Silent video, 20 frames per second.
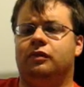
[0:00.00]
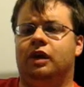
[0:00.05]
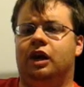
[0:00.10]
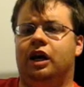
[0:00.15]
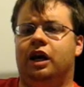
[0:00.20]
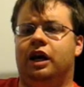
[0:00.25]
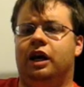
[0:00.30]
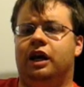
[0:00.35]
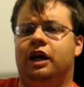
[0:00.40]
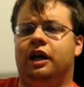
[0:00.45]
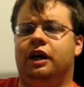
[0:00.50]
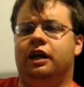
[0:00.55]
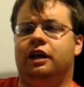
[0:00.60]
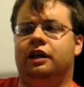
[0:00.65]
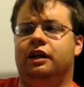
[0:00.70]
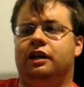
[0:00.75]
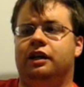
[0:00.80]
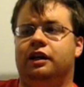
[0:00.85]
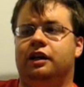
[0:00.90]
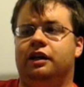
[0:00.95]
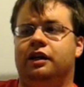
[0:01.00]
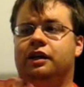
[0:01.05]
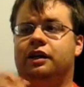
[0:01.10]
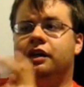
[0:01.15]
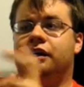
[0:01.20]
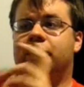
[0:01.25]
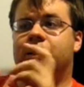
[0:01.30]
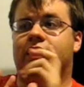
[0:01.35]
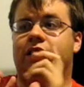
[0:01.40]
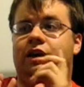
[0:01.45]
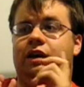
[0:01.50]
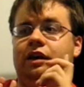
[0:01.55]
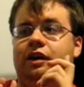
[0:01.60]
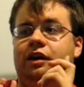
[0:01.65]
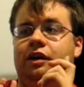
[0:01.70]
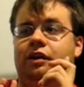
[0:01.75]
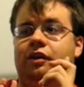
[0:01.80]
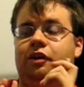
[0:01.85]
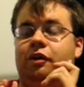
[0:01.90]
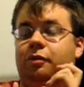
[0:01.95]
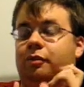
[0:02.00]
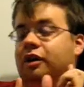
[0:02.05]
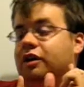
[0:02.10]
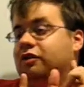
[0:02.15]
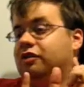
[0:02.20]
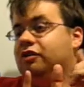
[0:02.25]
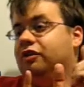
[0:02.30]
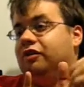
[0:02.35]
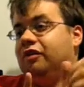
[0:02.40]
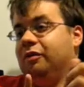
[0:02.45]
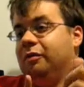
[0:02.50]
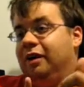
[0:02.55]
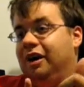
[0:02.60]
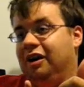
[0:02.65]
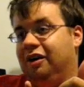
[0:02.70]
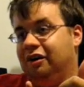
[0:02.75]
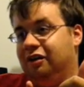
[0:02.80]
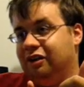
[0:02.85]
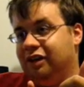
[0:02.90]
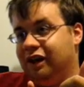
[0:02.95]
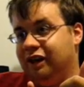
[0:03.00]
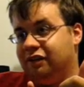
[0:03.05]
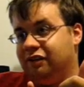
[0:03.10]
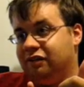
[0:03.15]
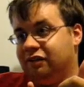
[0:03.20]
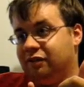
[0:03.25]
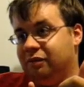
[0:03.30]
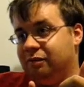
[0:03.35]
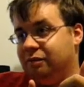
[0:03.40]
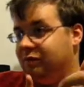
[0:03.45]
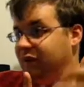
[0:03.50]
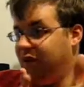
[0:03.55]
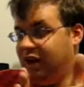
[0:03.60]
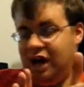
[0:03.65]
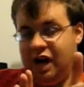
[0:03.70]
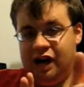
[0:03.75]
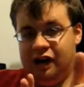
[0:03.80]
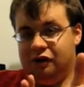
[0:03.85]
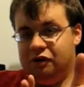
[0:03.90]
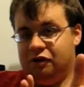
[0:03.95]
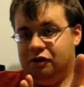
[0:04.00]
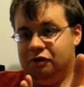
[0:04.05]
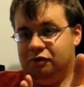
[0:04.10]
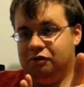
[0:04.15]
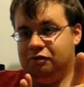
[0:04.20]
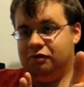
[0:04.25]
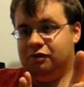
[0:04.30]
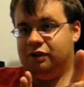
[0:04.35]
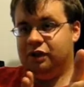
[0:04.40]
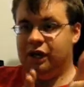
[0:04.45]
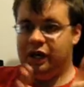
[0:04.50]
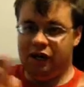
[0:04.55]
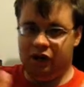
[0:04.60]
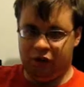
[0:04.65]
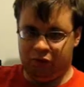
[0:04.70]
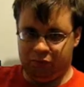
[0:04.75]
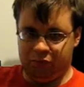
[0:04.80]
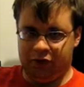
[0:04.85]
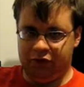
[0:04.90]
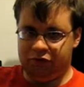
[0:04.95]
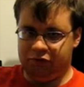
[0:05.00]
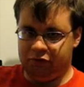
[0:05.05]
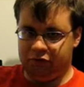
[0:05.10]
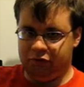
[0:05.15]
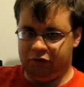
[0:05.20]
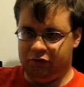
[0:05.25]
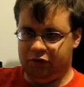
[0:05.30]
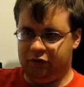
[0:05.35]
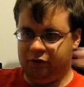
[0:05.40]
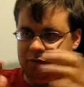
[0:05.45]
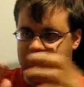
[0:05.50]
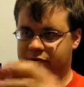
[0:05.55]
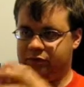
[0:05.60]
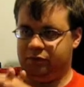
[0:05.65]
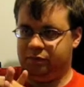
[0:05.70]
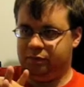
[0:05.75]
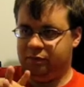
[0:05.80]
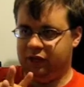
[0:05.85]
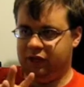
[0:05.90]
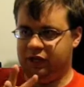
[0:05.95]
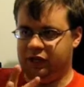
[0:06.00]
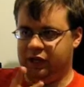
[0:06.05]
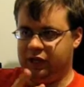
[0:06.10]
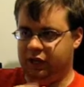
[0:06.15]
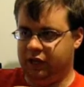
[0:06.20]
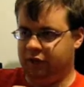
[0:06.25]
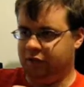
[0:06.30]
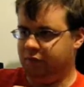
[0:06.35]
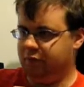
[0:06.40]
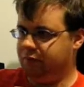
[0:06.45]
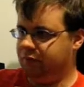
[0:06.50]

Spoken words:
and the Monster from Hell likes them, but I don't, the Hellraiser films. Pinhead.